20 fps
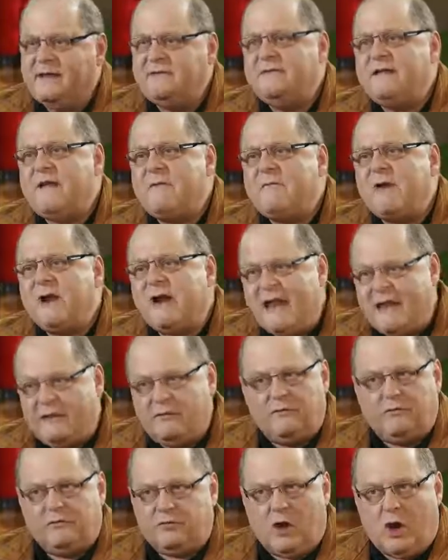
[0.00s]
It's never
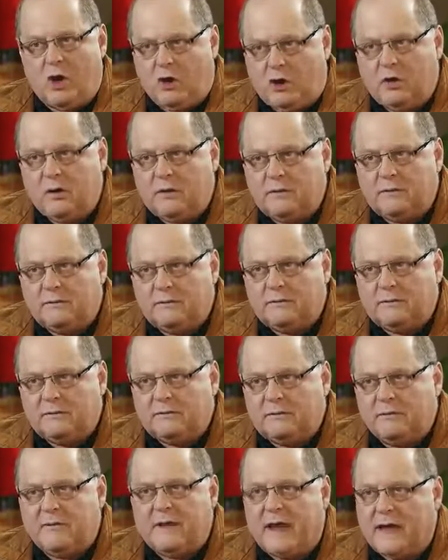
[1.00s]
late to talk,
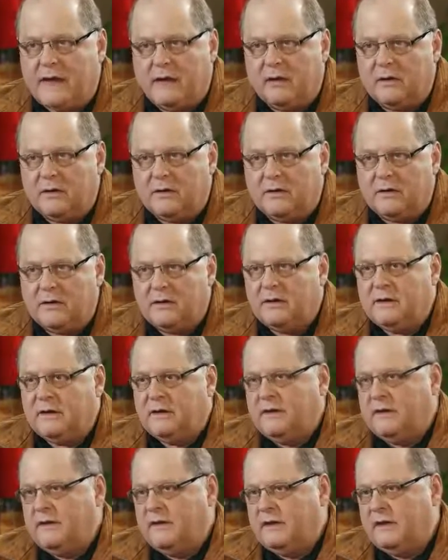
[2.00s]
to dialogue.
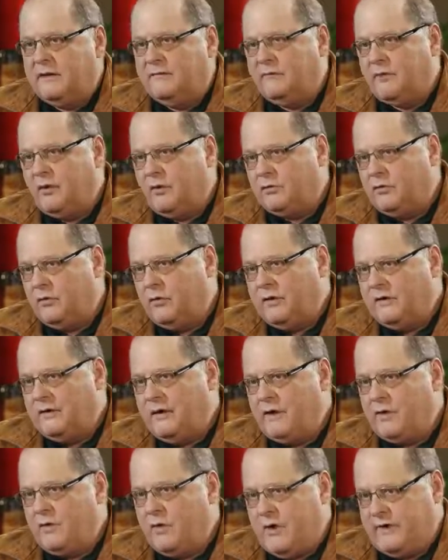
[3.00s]
If not, look at
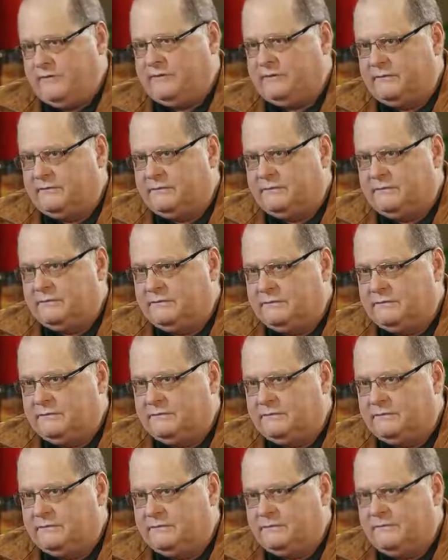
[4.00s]
the US.
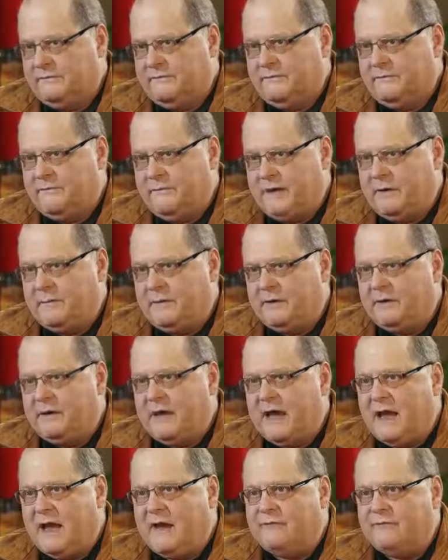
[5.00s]
I mean,
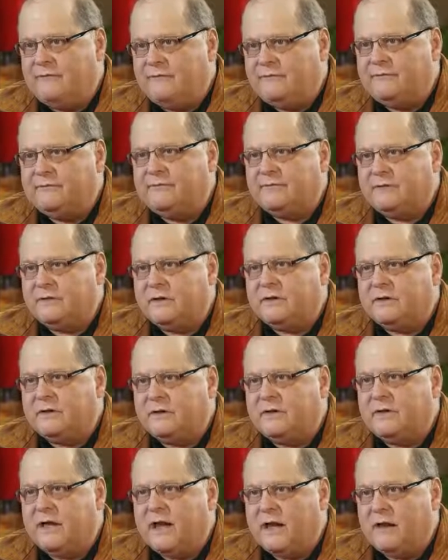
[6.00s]
they have
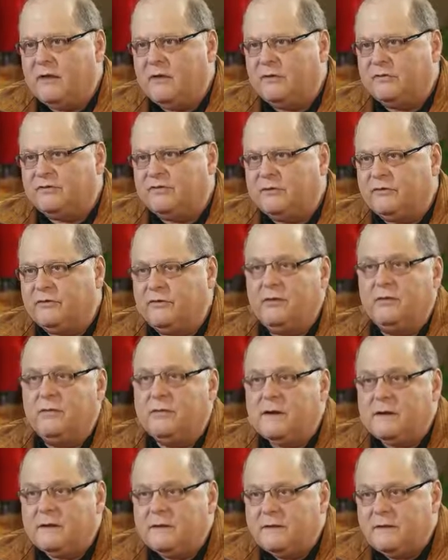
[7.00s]
started dialogues with
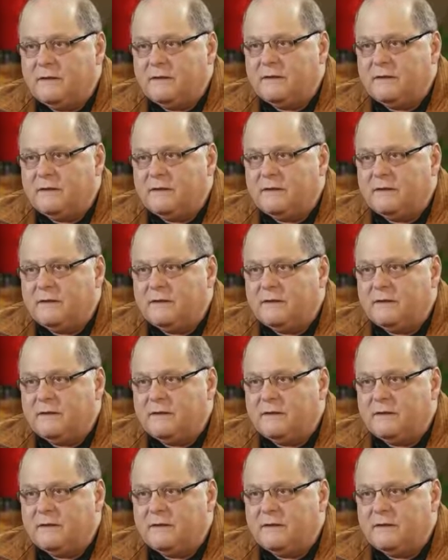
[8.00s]
Cuba,